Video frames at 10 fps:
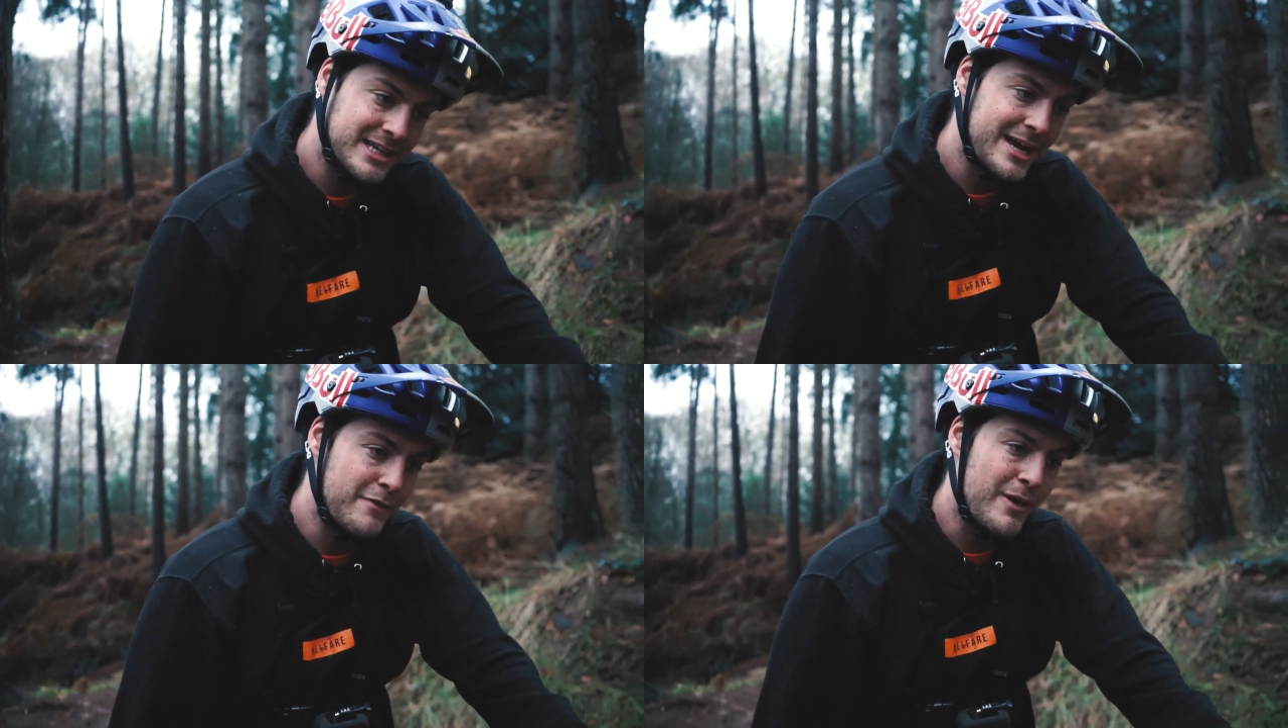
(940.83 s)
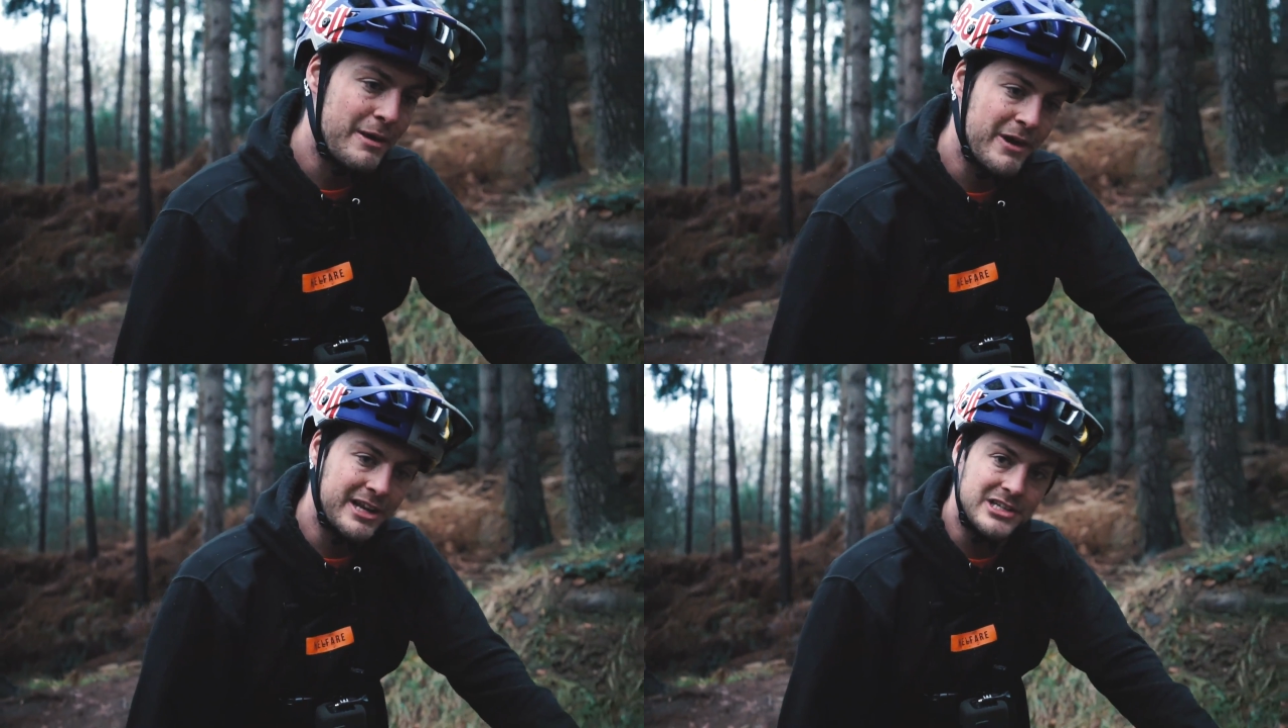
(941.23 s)
the giveaway
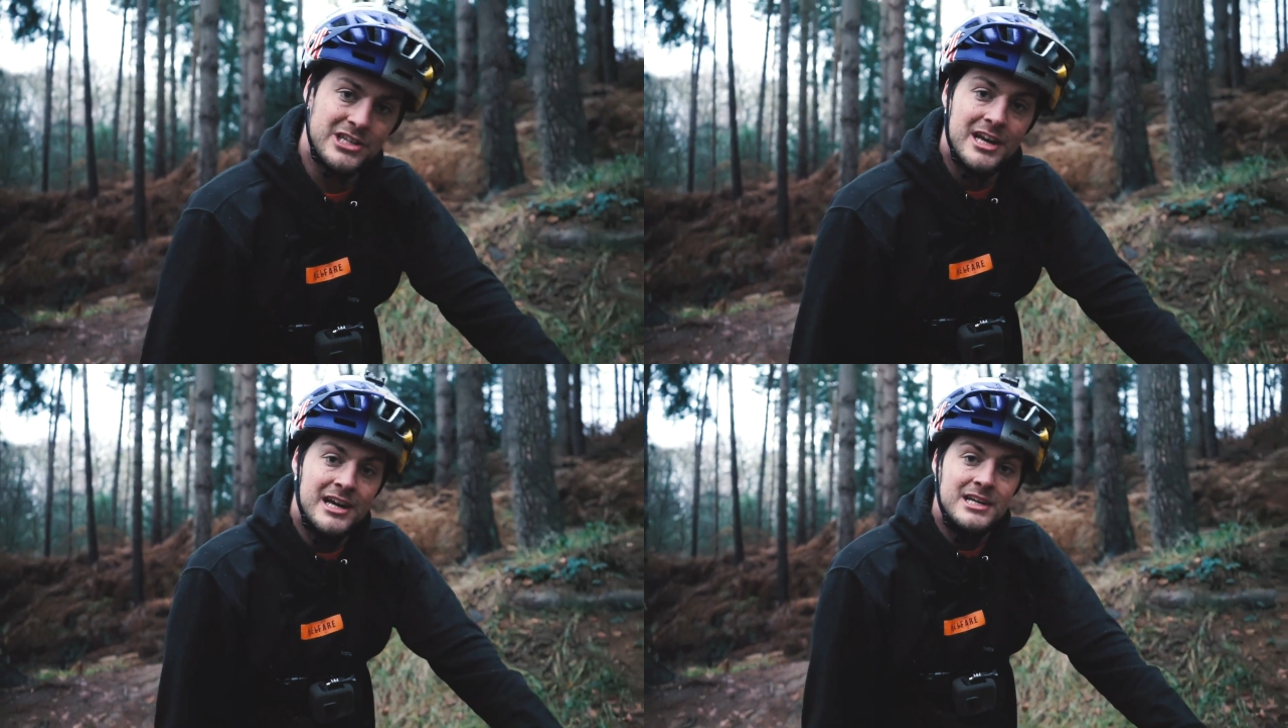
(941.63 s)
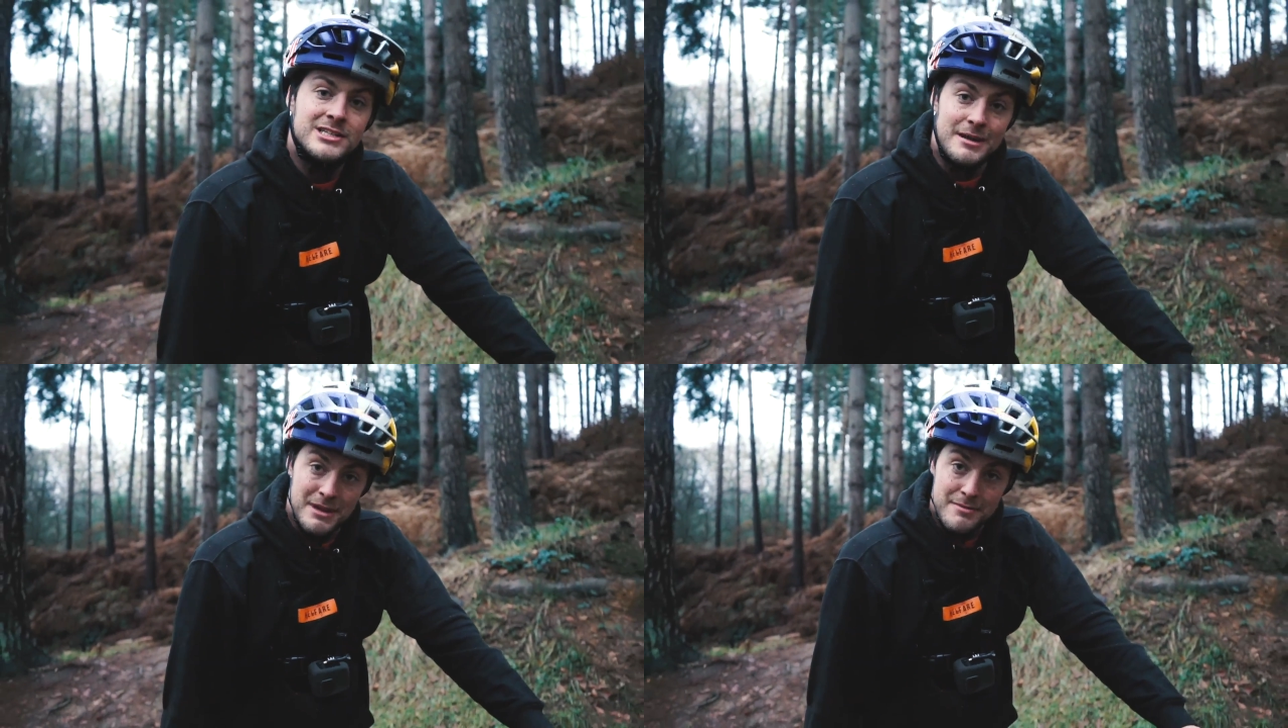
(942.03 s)
winners.
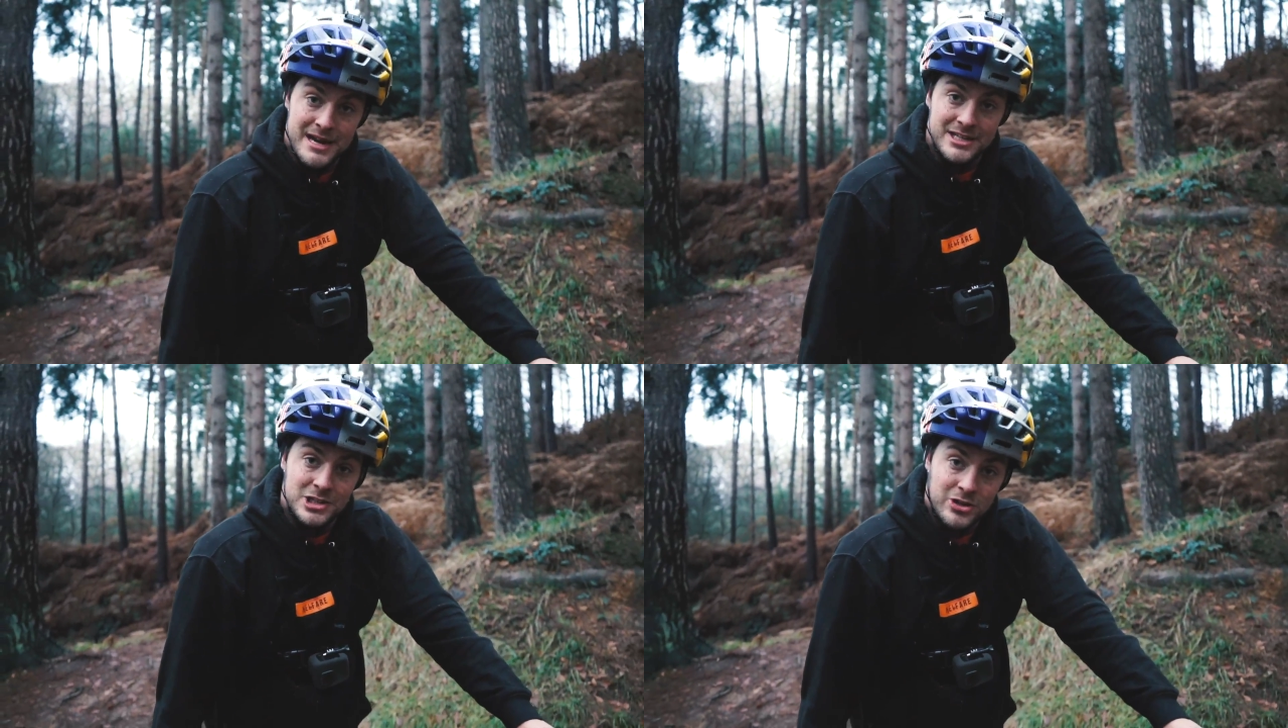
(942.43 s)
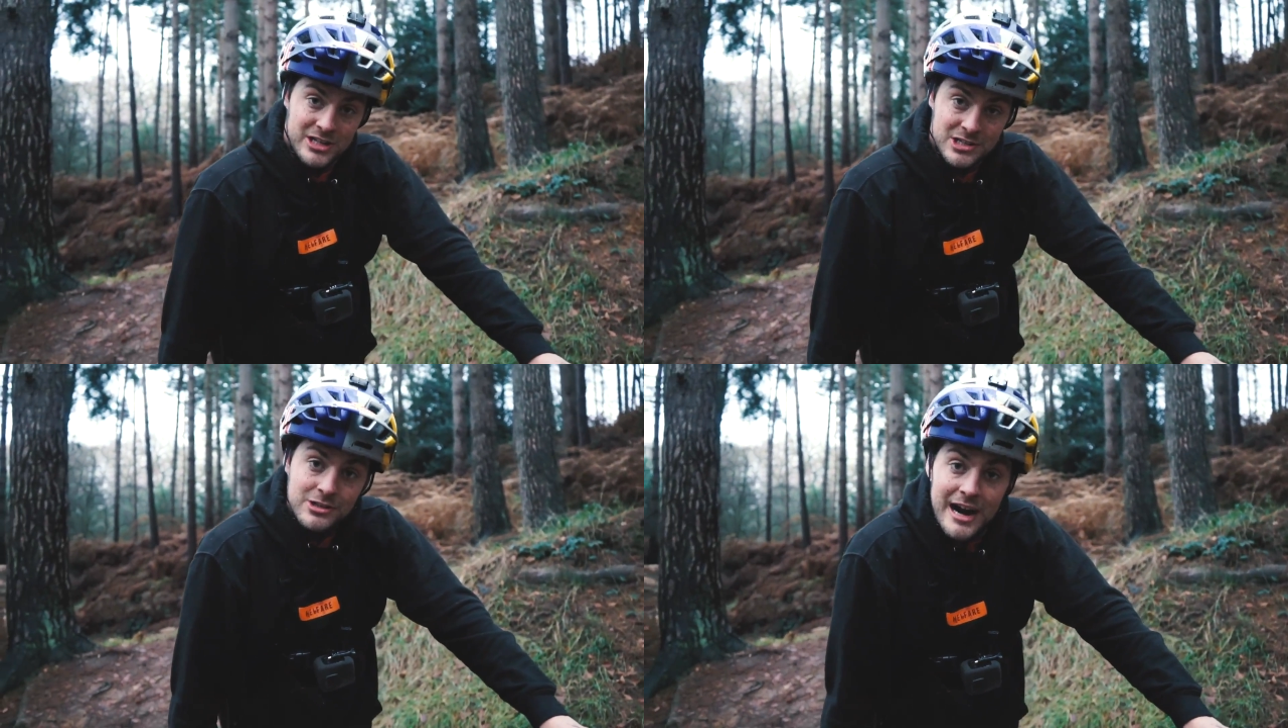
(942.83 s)
Send me a message on
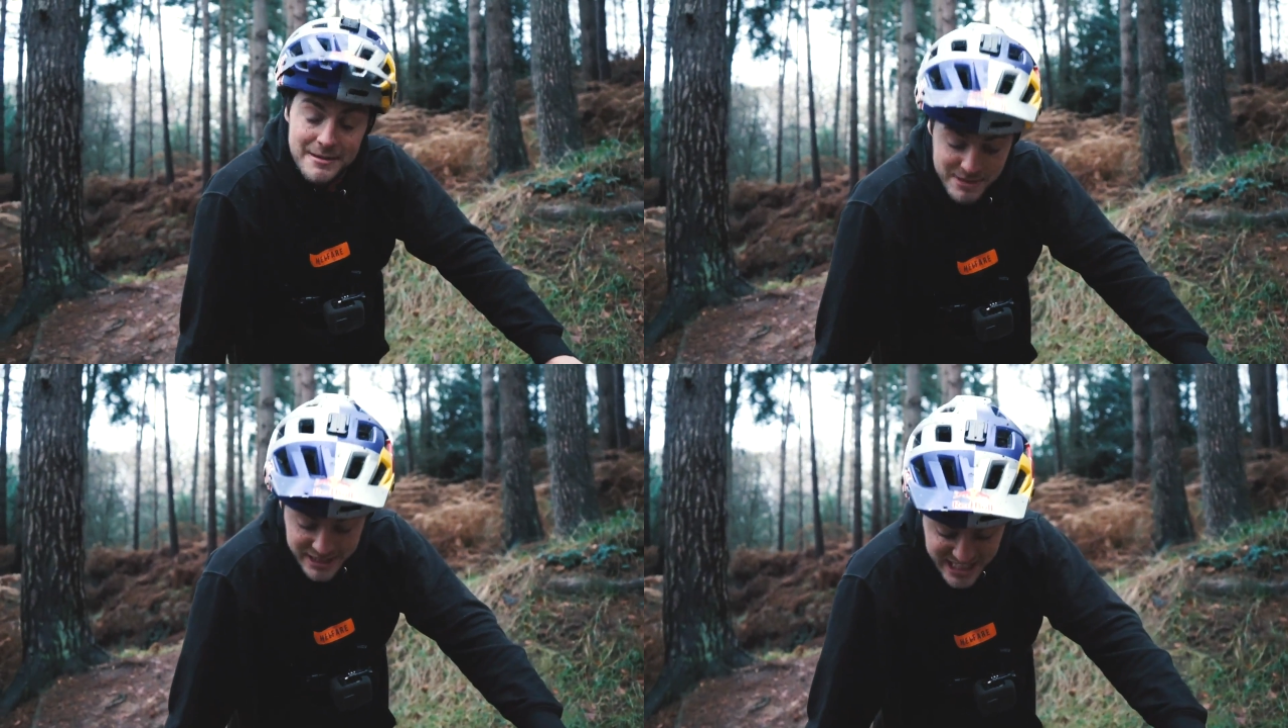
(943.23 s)
Instagram, a